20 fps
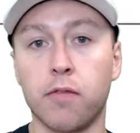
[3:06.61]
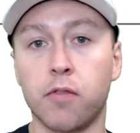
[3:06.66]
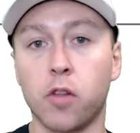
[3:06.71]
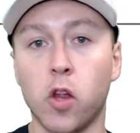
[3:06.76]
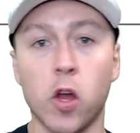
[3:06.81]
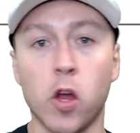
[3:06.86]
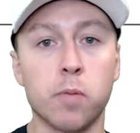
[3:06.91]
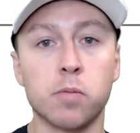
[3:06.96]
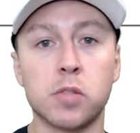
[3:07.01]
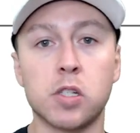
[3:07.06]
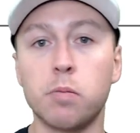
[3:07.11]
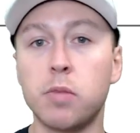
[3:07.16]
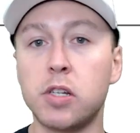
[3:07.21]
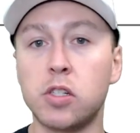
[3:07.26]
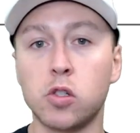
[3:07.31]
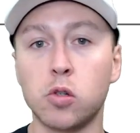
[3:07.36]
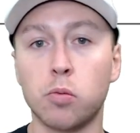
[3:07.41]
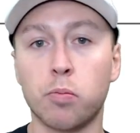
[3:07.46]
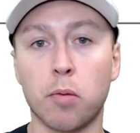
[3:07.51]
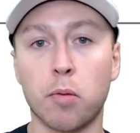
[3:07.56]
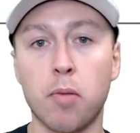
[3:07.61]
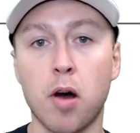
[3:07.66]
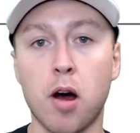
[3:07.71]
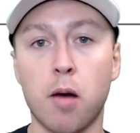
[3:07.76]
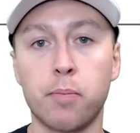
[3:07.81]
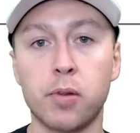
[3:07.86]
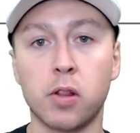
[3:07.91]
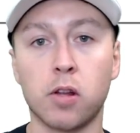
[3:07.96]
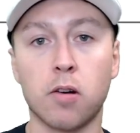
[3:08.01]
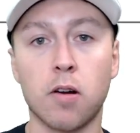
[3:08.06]
Flames to be super
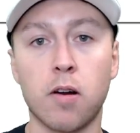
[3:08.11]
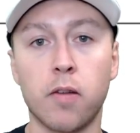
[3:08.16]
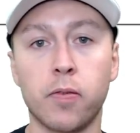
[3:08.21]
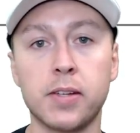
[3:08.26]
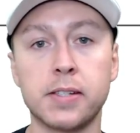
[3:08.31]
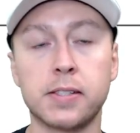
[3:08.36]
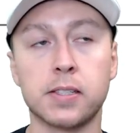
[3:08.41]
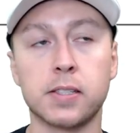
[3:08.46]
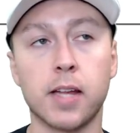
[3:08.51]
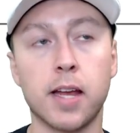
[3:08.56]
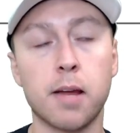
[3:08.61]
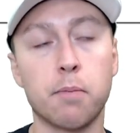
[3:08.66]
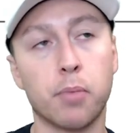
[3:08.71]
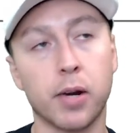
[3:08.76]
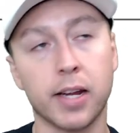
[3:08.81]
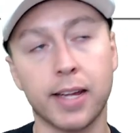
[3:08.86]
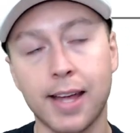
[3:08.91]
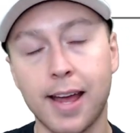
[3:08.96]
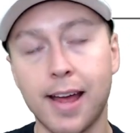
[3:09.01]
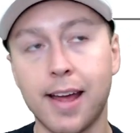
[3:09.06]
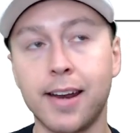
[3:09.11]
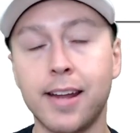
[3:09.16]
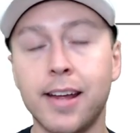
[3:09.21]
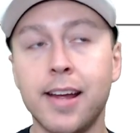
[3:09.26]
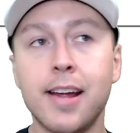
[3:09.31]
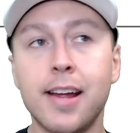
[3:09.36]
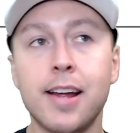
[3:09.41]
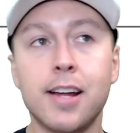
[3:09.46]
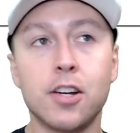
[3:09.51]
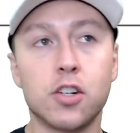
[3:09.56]
popular on this slate, but again,